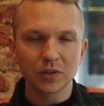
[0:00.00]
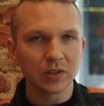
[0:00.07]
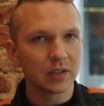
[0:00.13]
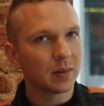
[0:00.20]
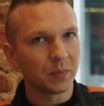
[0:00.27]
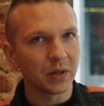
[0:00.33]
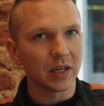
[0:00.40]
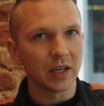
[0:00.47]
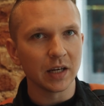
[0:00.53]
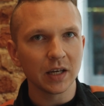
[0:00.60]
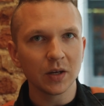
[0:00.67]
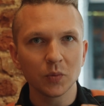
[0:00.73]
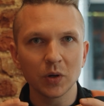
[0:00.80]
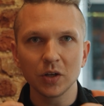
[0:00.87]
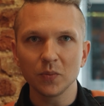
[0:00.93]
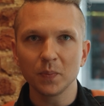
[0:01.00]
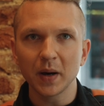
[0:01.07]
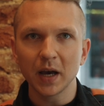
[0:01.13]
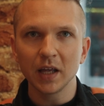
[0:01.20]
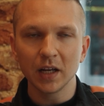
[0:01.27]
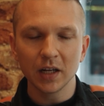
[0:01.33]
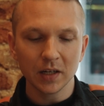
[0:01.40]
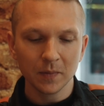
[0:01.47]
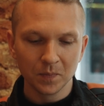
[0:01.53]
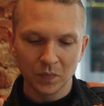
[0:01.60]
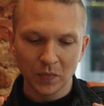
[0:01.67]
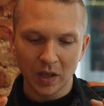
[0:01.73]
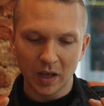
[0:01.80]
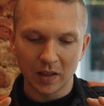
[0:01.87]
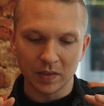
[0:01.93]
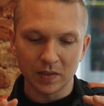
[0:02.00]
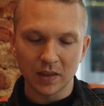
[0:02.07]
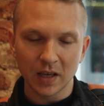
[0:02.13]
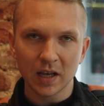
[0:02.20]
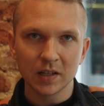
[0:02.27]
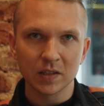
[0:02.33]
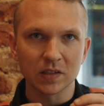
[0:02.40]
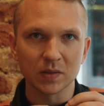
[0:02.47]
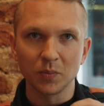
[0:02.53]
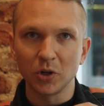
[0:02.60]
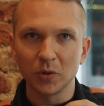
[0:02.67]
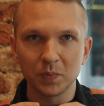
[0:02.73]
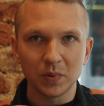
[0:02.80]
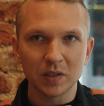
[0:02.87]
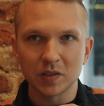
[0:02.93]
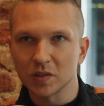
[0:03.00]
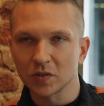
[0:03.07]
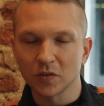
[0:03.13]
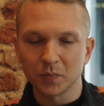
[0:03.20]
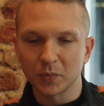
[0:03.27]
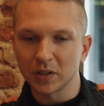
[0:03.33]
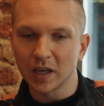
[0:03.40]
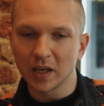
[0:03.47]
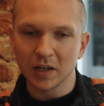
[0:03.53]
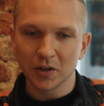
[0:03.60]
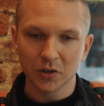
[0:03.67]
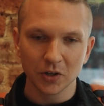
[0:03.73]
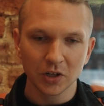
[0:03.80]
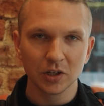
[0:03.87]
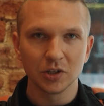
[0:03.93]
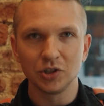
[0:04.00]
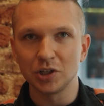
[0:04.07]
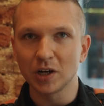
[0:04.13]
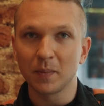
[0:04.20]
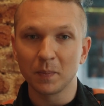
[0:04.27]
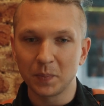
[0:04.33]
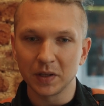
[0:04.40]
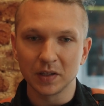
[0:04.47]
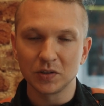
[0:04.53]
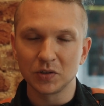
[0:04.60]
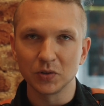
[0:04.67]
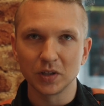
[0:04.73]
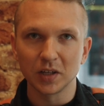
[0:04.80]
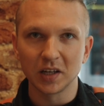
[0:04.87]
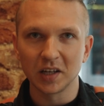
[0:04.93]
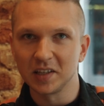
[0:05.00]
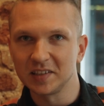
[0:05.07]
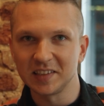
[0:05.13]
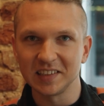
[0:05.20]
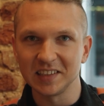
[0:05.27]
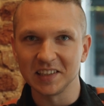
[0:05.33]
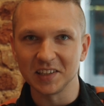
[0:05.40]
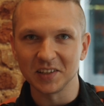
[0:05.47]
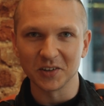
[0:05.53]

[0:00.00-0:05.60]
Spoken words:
at the beginning when you bite it, and then small pieces of potato jump into the scene, you